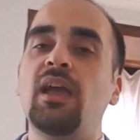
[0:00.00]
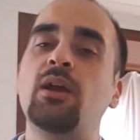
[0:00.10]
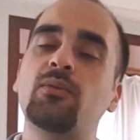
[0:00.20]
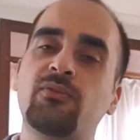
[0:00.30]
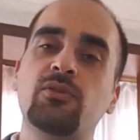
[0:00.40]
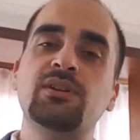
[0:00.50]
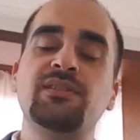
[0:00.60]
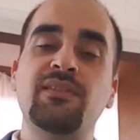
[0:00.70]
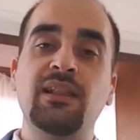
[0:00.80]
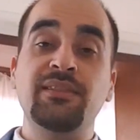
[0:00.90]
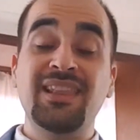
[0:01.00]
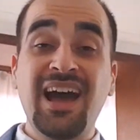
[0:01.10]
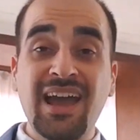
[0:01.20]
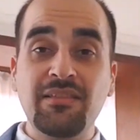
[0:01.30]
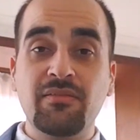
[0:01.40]
And of course, the
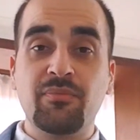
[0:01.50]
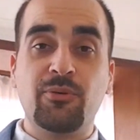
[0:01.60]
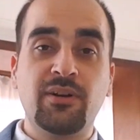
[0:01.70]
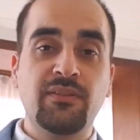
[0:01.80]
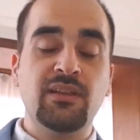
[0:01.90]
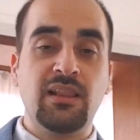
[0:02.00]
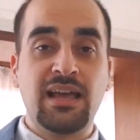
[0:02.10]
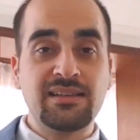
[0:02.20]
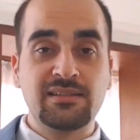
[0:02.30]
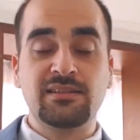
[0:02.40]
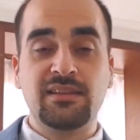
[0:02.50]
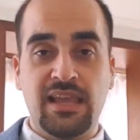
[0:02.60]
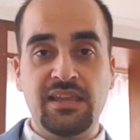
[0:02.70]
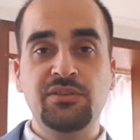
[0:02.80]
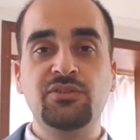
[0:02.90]
9th part, the last
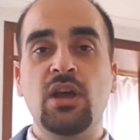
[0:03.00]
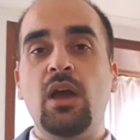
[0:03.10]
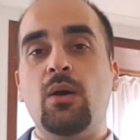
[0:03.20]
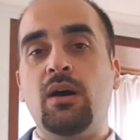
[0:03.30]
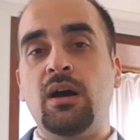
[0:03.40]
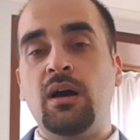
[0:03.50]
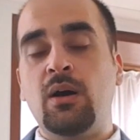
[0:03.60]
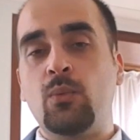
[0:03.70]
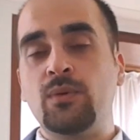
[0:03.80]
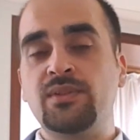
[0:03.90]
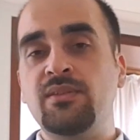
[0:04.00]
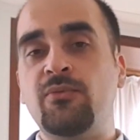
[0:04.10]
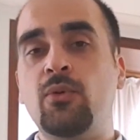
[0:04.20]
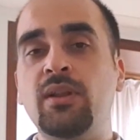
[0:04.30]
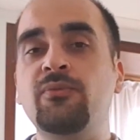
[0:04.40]
stage, was
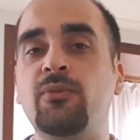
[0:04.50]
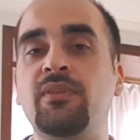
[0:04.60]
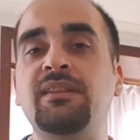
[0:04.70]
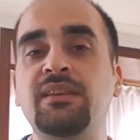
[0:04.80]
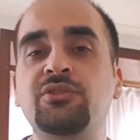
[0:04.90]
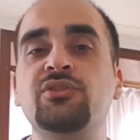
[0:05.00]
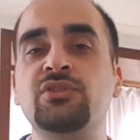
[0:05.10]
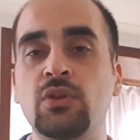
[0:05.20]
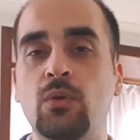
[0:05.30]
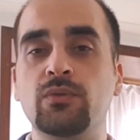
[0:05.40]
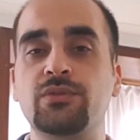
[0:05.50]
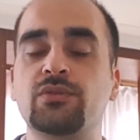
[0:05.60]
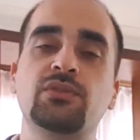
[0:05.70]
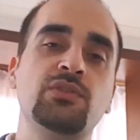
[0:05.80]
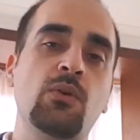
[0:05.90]
devoted for the teacher's notes.
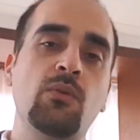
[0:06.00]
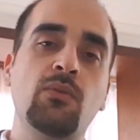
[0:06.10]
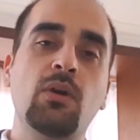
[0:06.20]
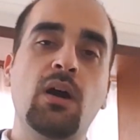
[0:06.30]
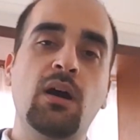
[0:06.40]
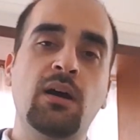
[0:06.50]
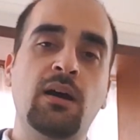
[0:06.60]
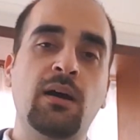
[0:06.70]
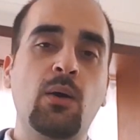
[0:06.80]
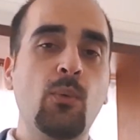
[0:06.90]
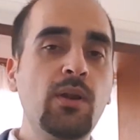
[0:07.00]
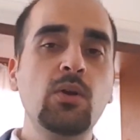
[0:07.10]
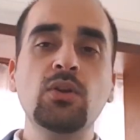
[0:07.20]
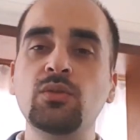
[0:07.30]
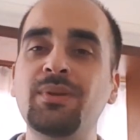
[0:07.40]
So we are
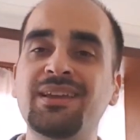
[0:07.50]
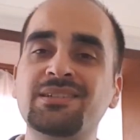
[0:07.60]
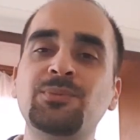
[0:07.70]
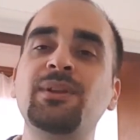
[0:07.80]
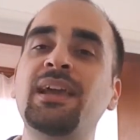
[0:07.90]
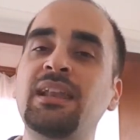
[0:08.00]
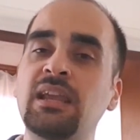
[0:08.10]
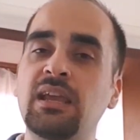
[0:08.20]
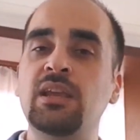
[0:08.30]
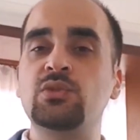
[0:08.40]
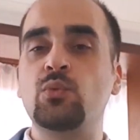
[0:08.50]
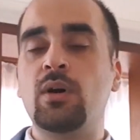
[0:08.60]
going to be explaining each